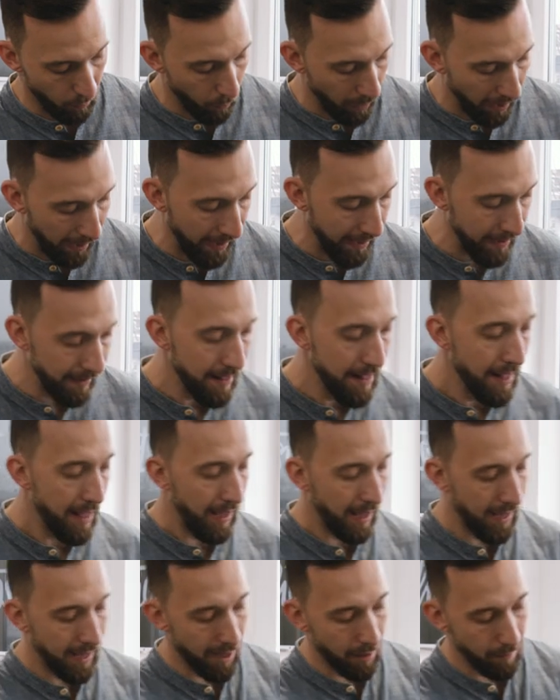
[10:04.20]
while
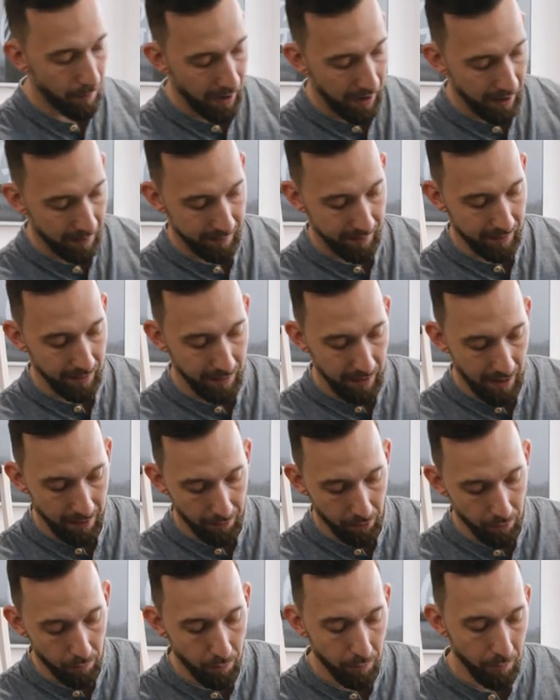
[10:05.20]
um, as the
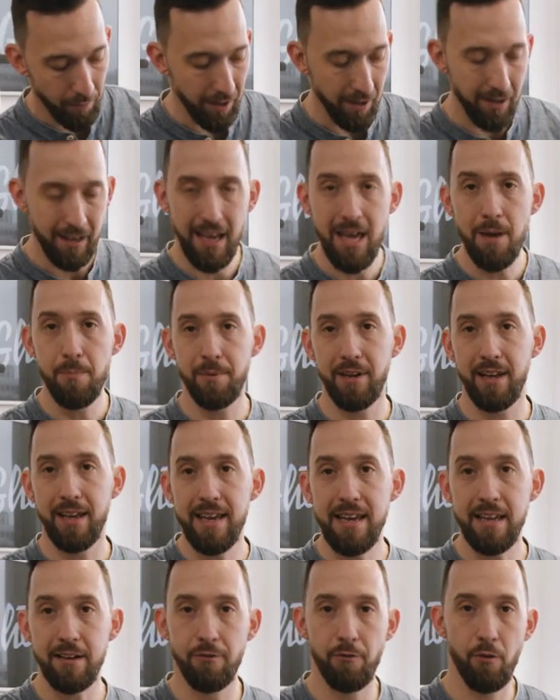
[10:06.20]
leather will keep the
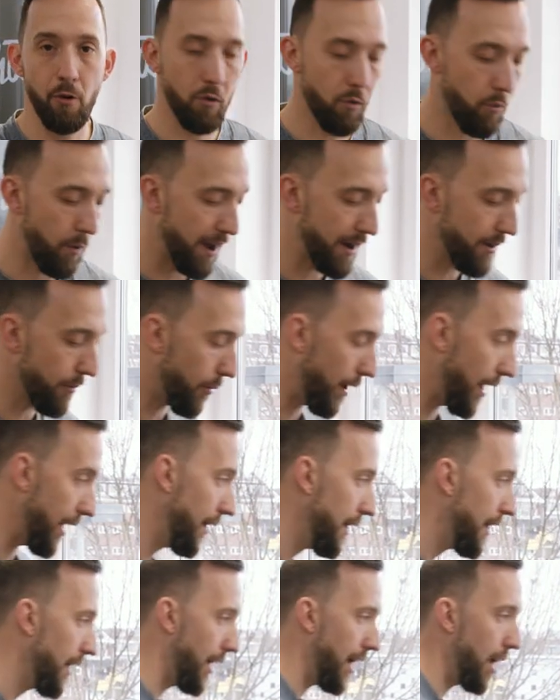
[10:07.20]
heat for quite a
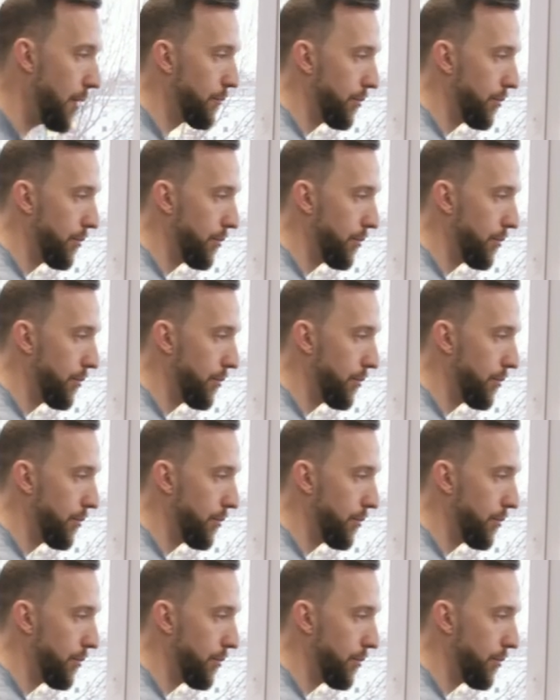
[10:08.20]
while. I'll